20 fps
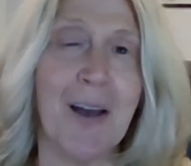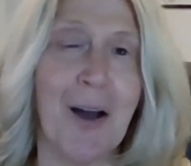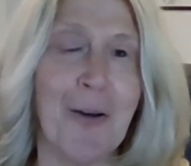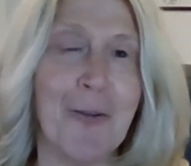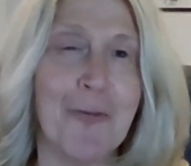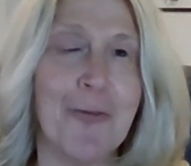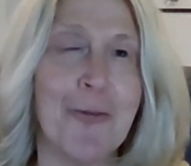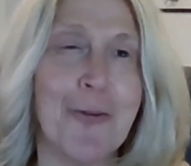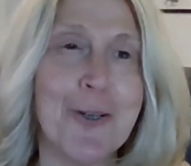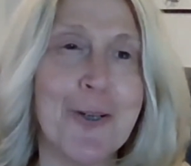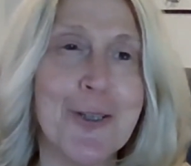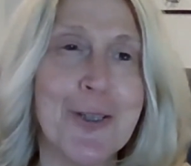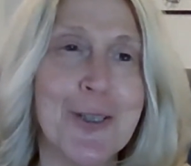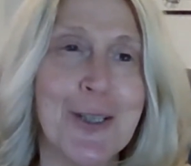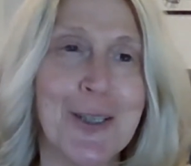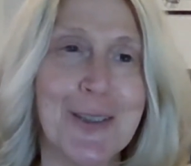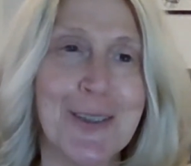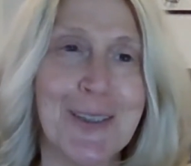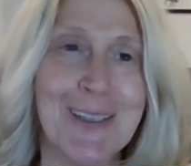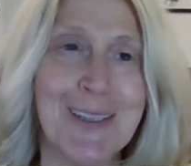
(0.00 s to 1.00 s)

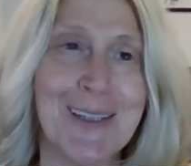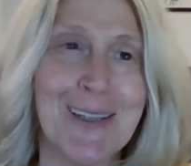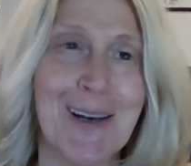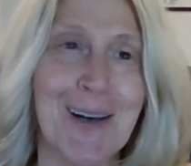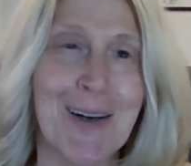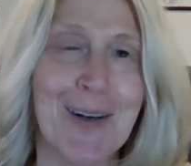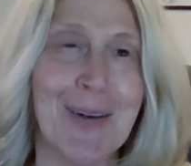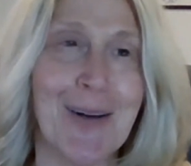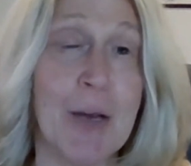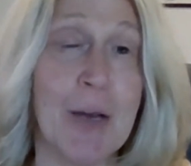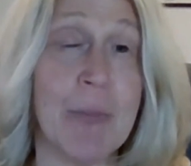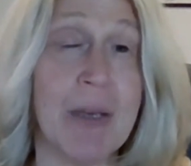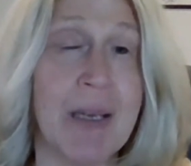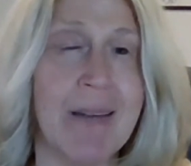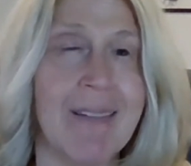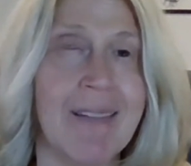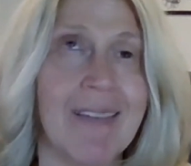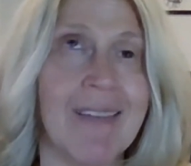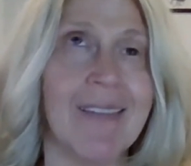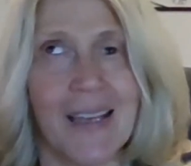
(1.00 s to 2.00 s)
Unfortunately, though, I
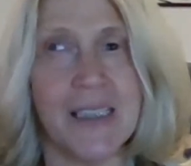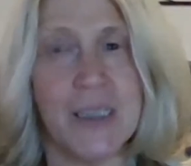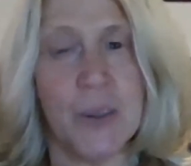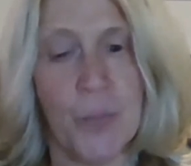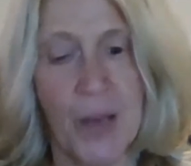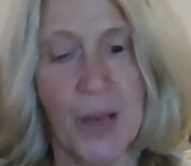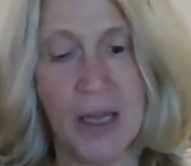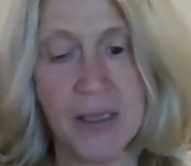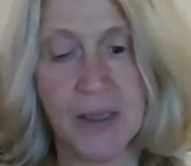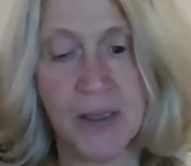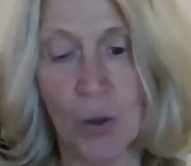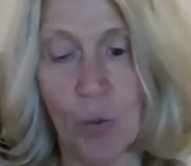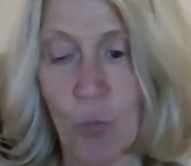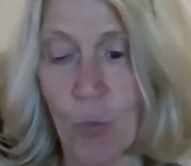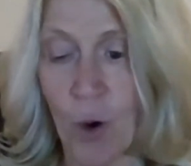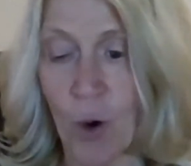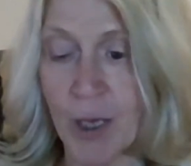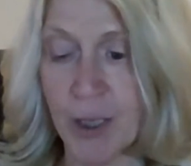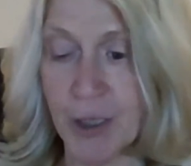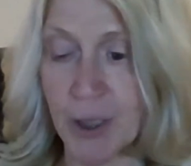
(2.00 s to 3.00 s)
mean, it depends
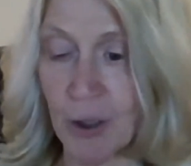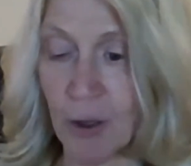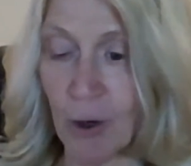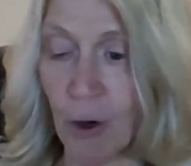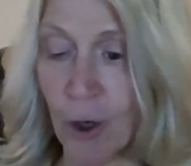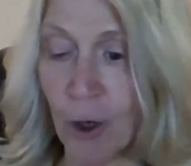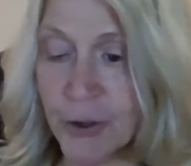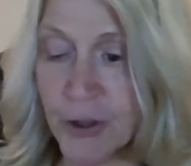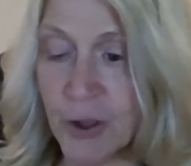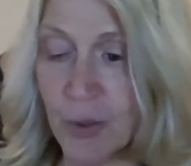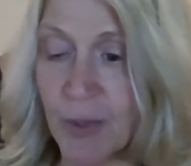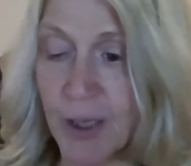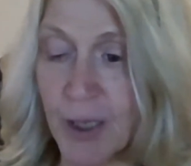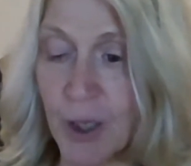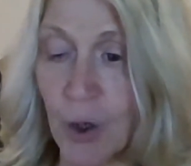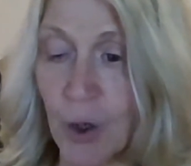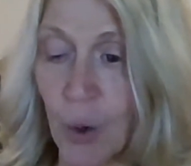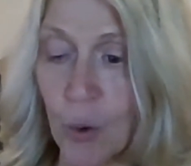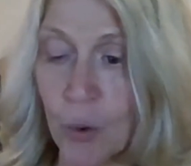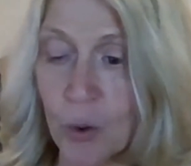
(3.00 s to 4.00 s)
on what your
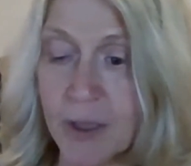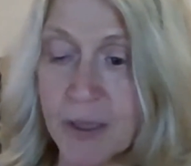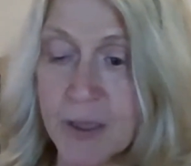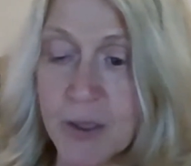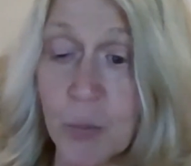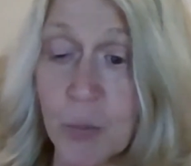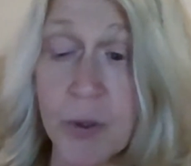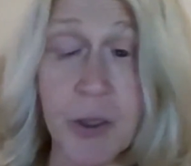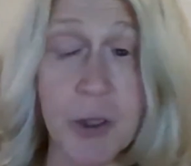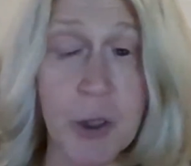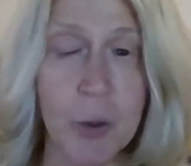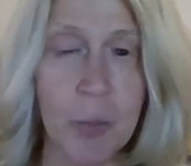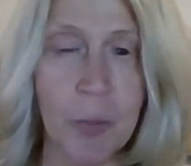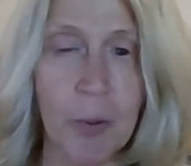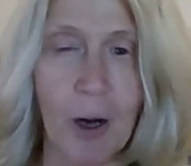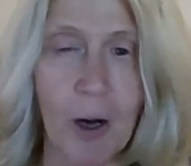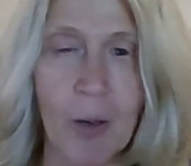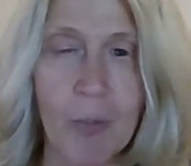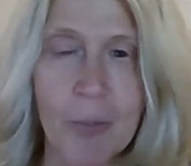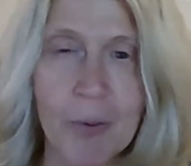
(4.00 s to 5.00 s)
ultimate goal is with your
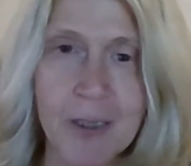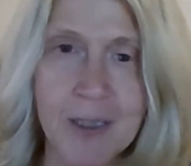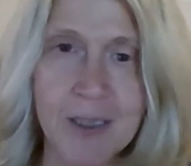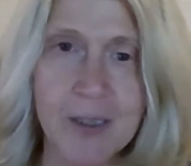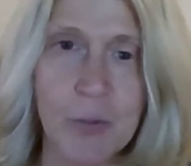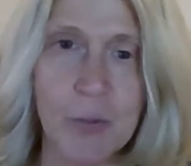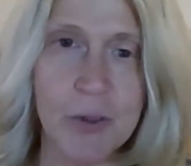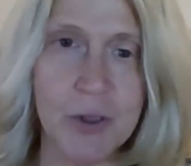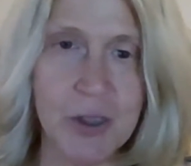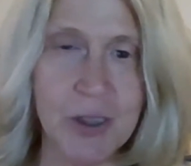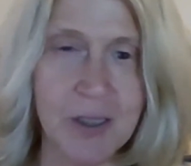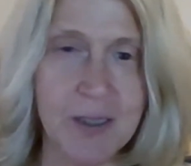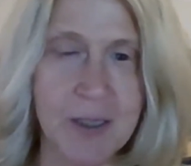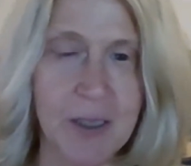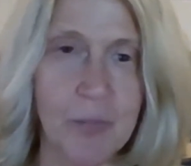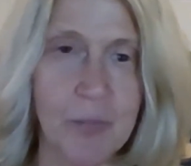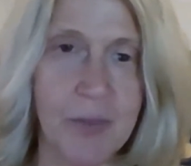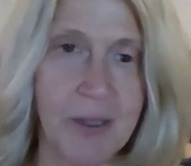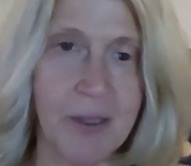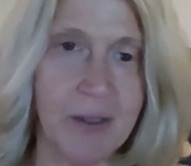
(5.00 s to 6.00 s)
properties, which is
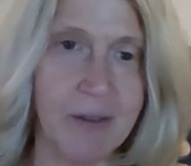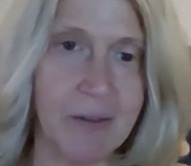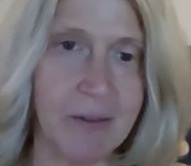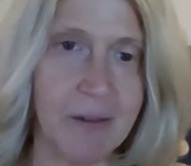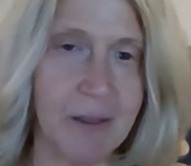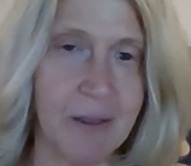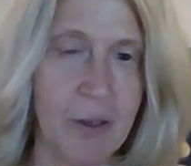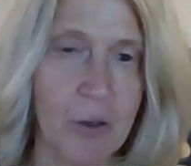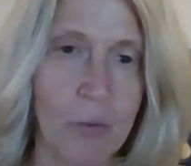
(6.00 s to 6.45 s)
something,